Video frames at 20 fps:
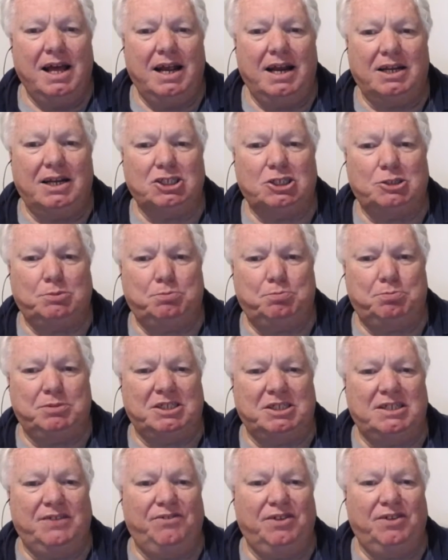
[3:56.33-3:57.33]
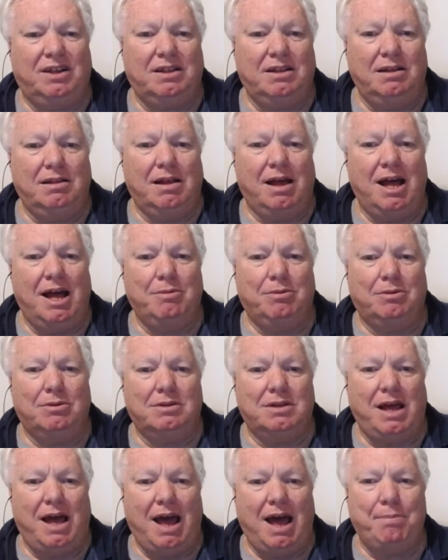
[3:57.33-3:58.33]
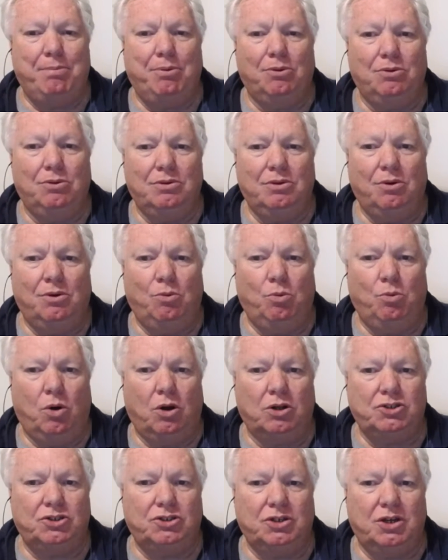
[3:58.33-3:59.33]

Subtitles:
in a specifically labeled Apple Watch